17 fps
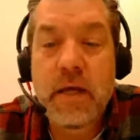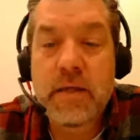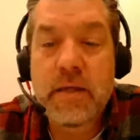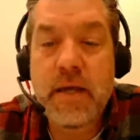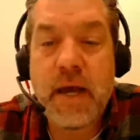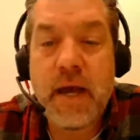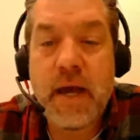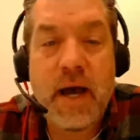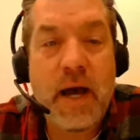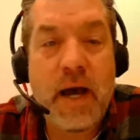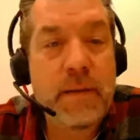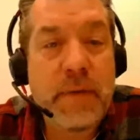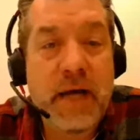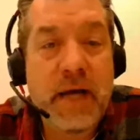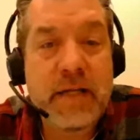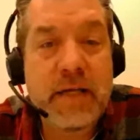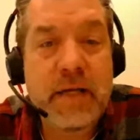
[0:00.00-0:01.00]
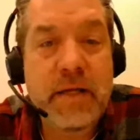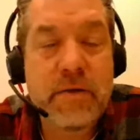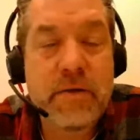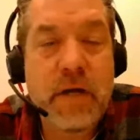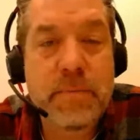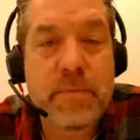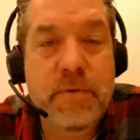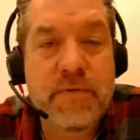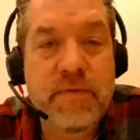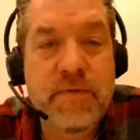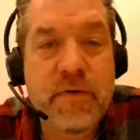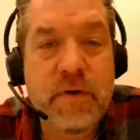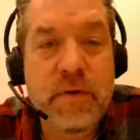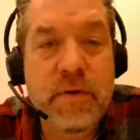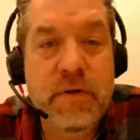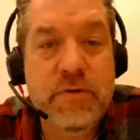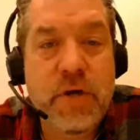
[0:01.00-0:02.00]
Yeah, I'm not either. I
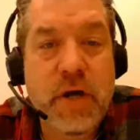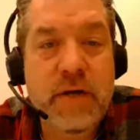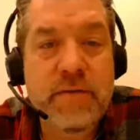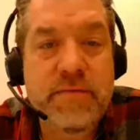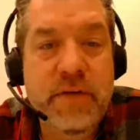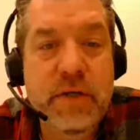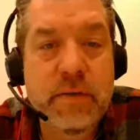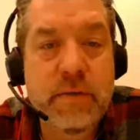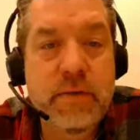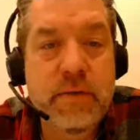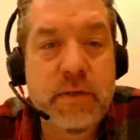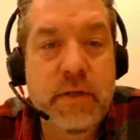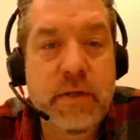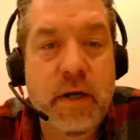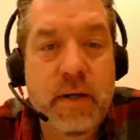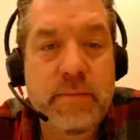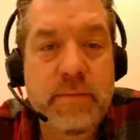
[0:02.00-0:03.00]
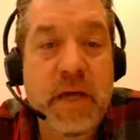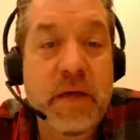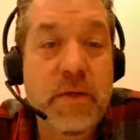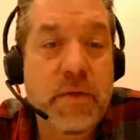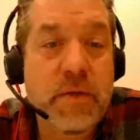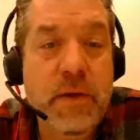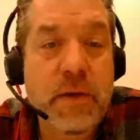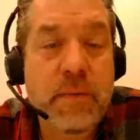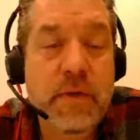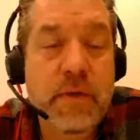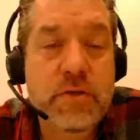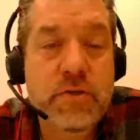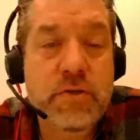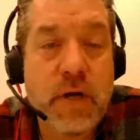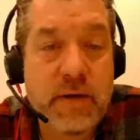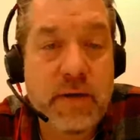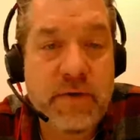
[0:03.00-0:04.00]
prefer the tri-field. The other thing with a
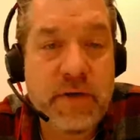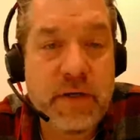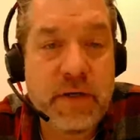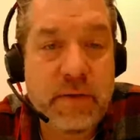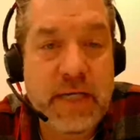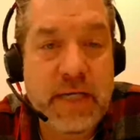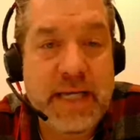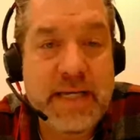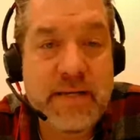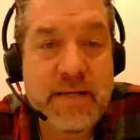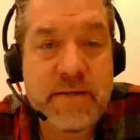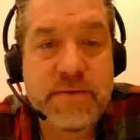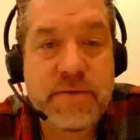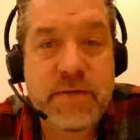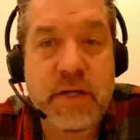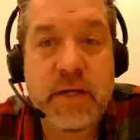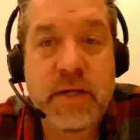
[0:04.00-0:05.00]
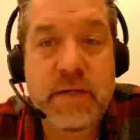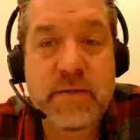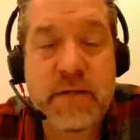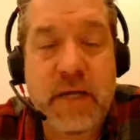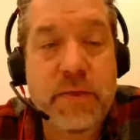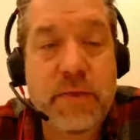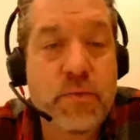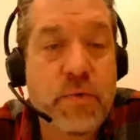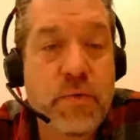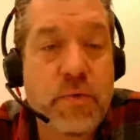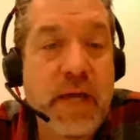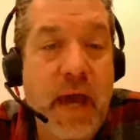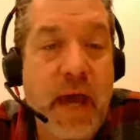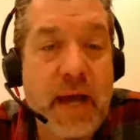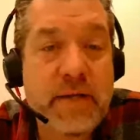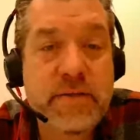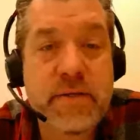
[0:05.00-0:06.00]
tri-field is it is a
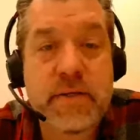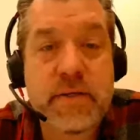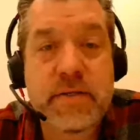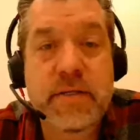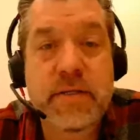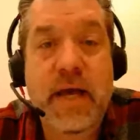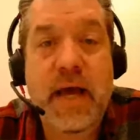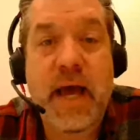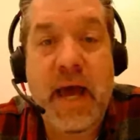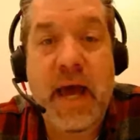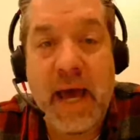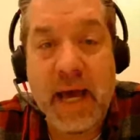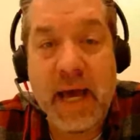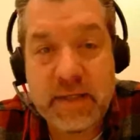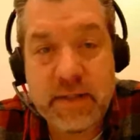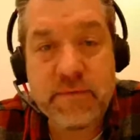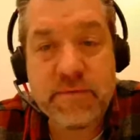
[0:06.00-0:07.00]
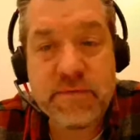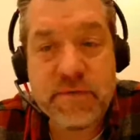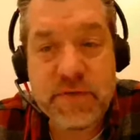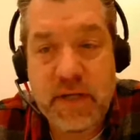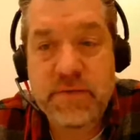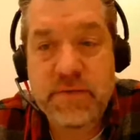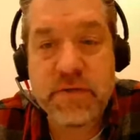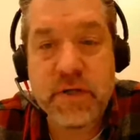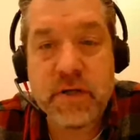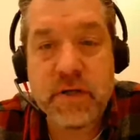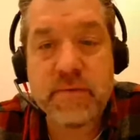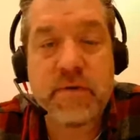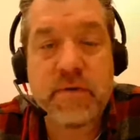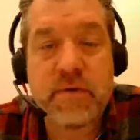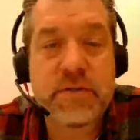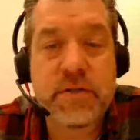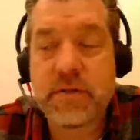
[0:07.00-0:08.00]
three-axis active sensor
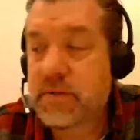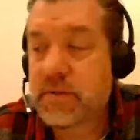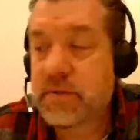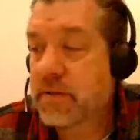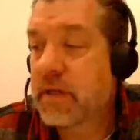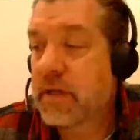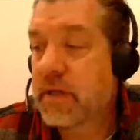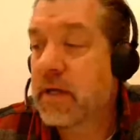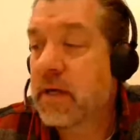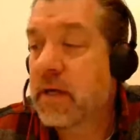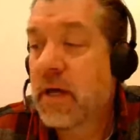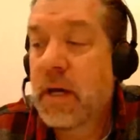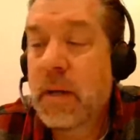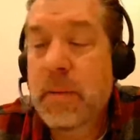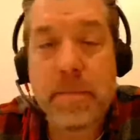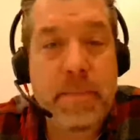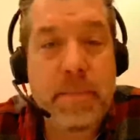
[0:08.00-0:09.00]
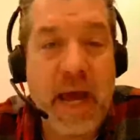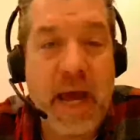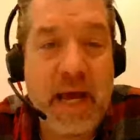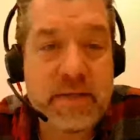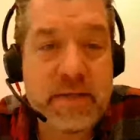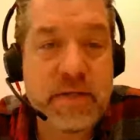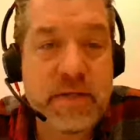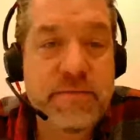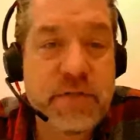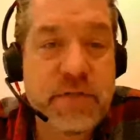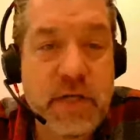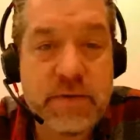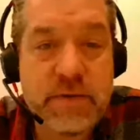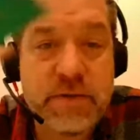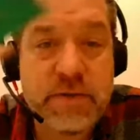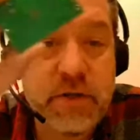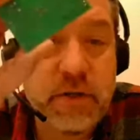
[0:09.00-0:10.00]
versus the passive
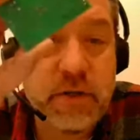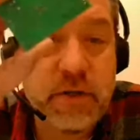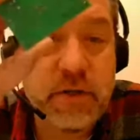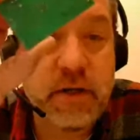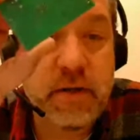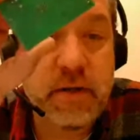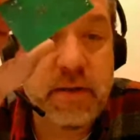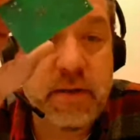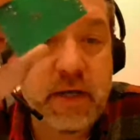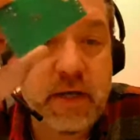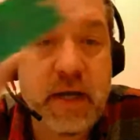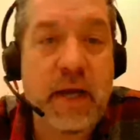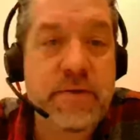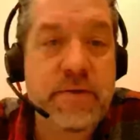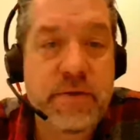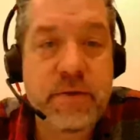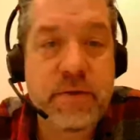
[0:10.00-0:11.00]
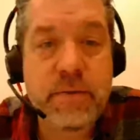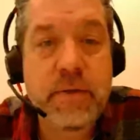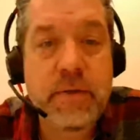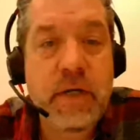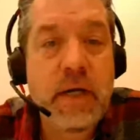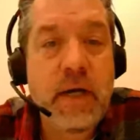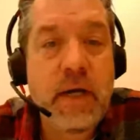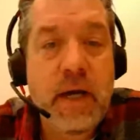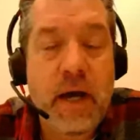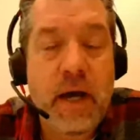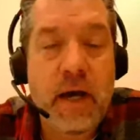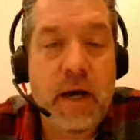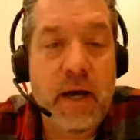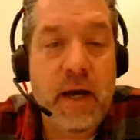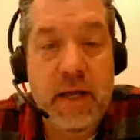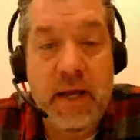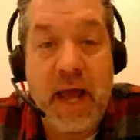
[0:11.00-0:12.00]
sensor here in the K2.
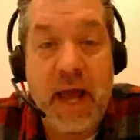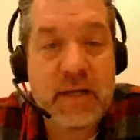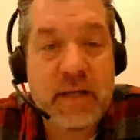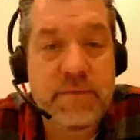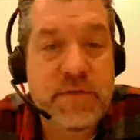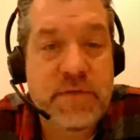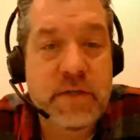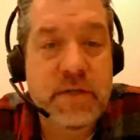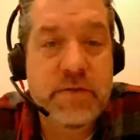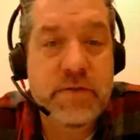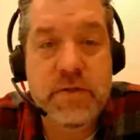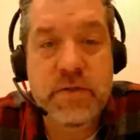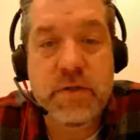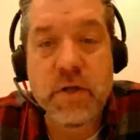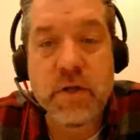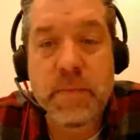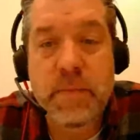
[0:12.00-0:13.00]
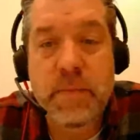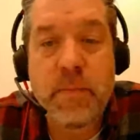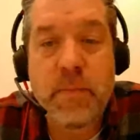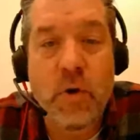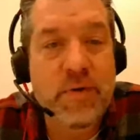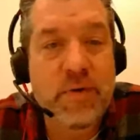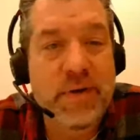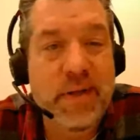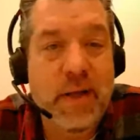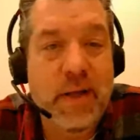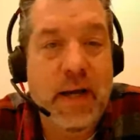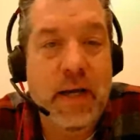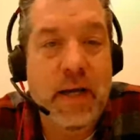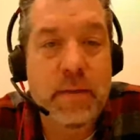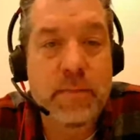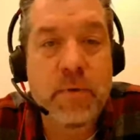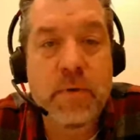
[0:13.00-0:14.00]
An active sensor is going to be more
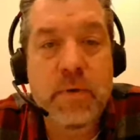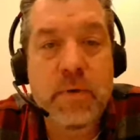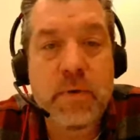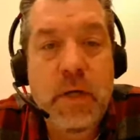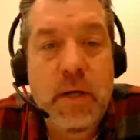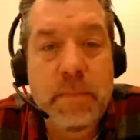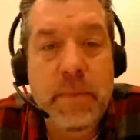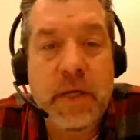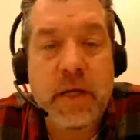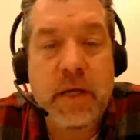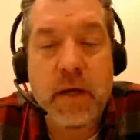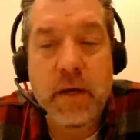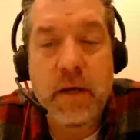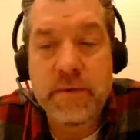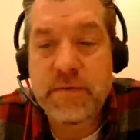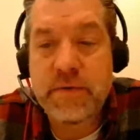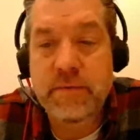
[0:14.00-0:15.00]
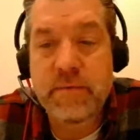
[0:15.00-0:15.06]
reliable because of